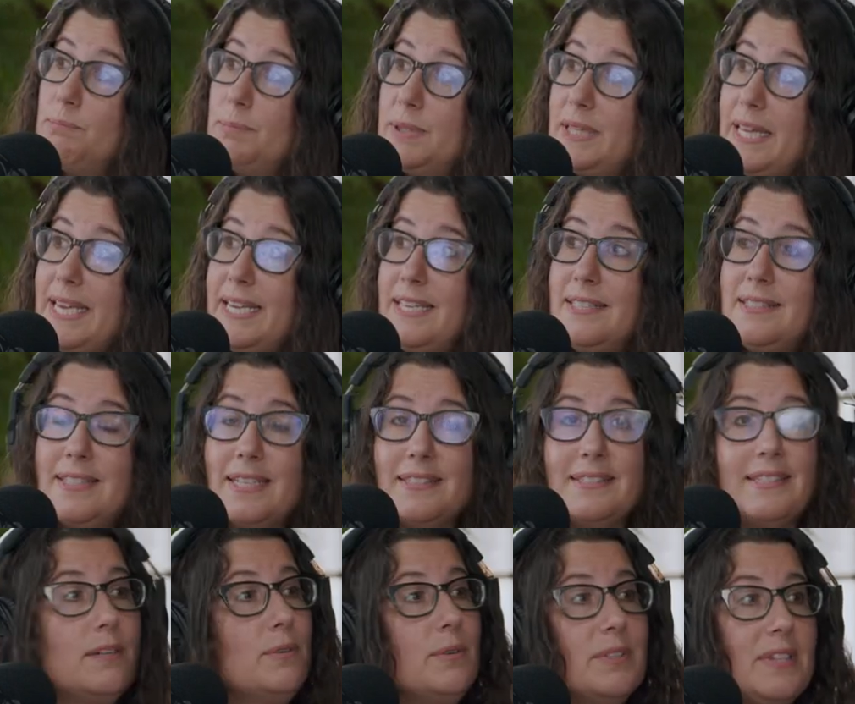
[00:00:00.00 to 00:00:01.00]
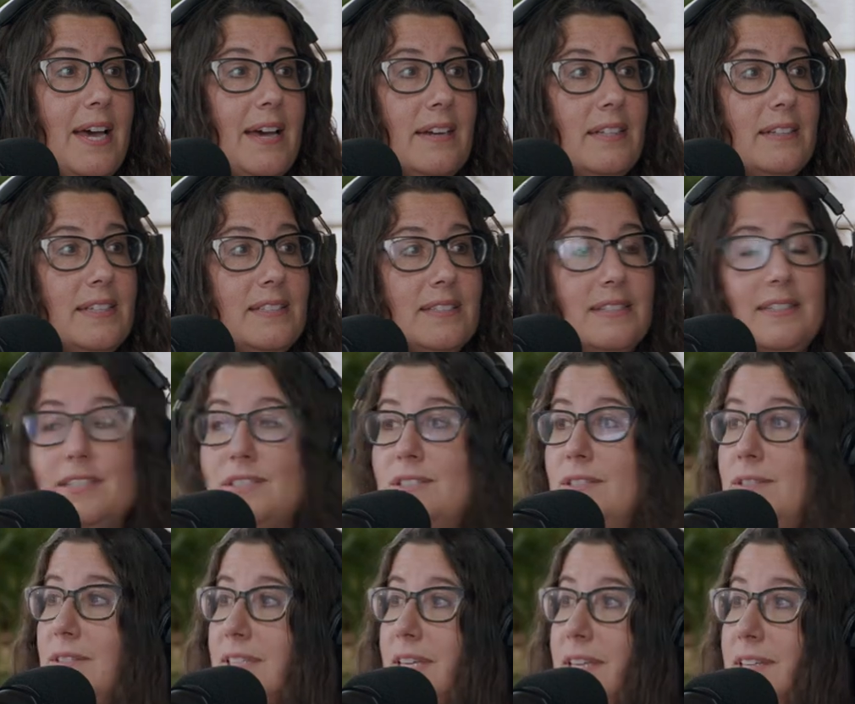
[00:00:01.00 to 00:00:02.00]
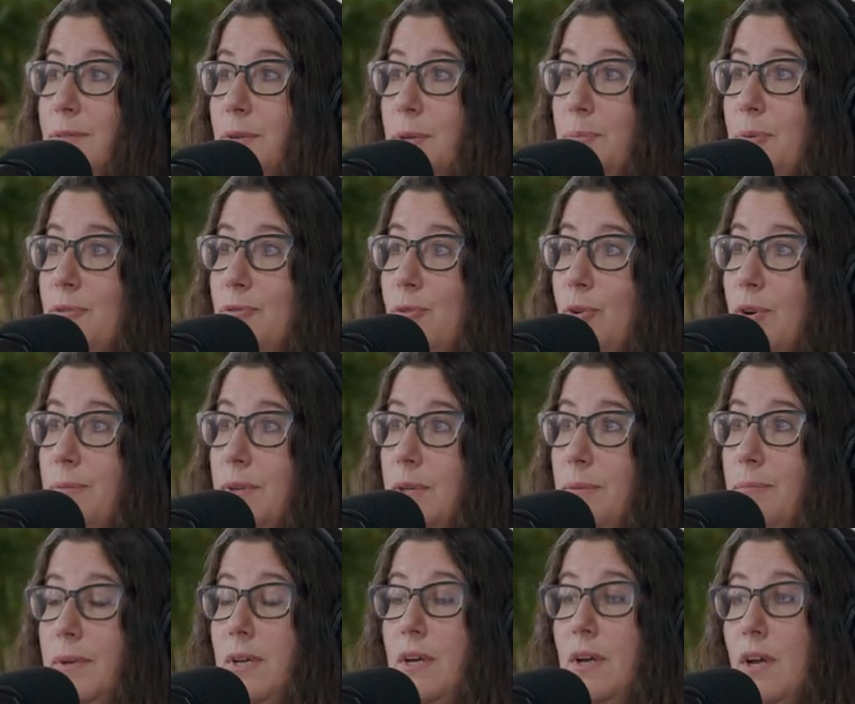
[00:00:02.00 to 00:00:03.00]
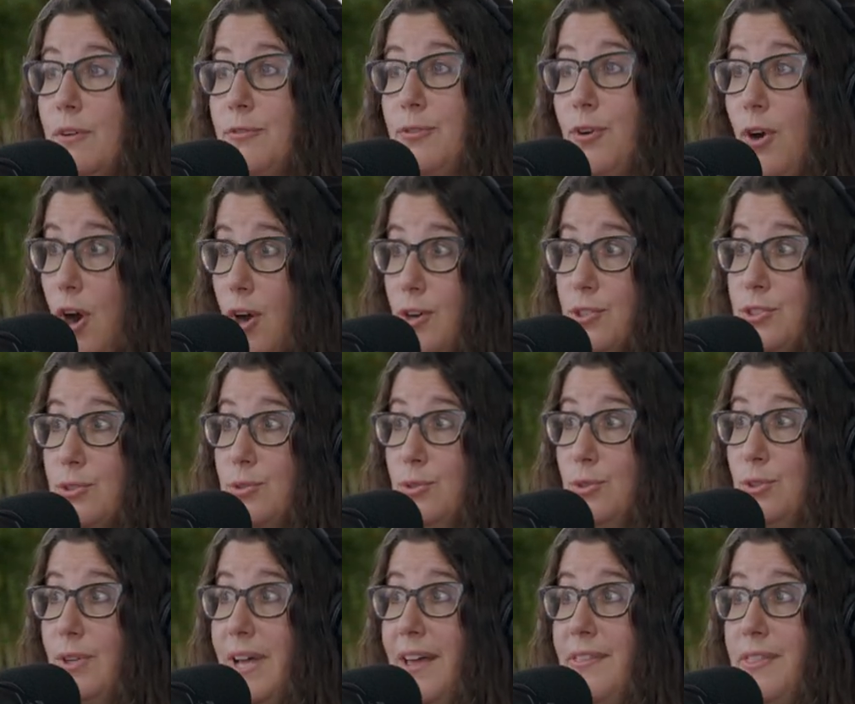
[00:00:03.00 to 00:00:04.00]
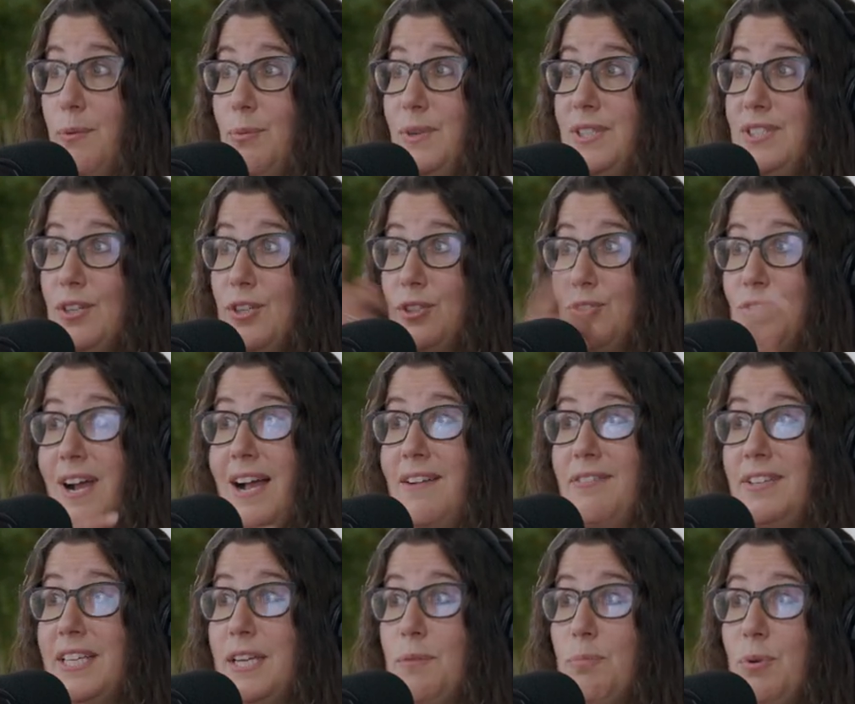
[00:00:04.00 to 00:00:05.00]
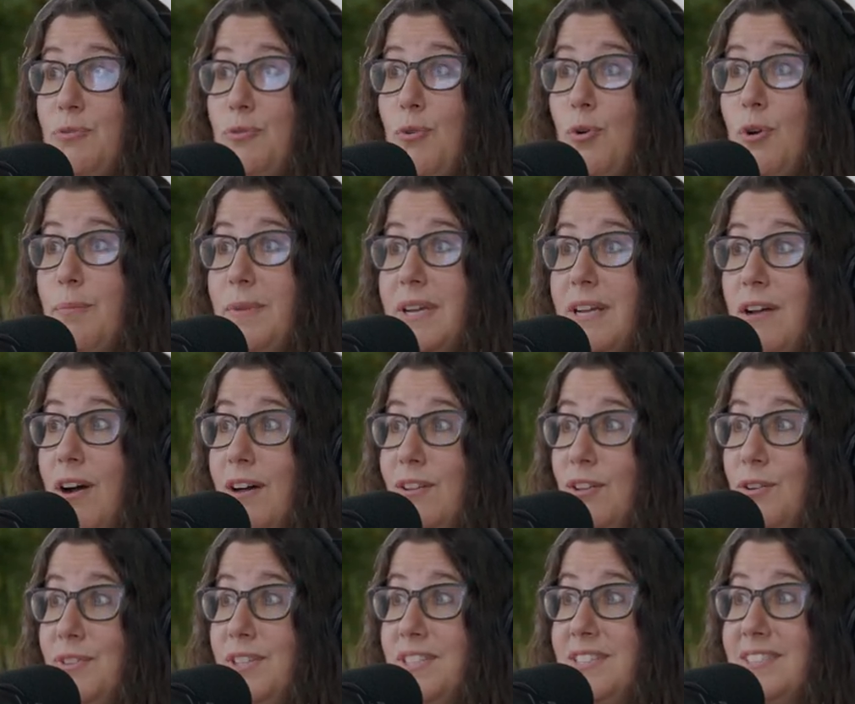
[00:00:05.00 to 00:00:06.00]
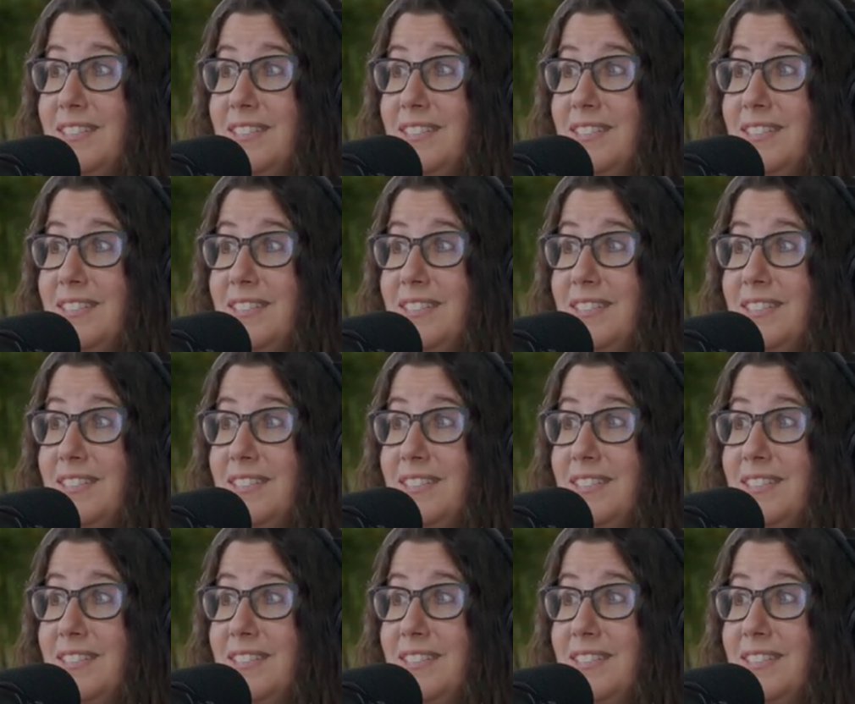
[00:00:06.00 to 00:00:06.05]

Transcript: plays that dealt with adolescent issues, and then we performed them for our school, and then we started traveling and performing all over the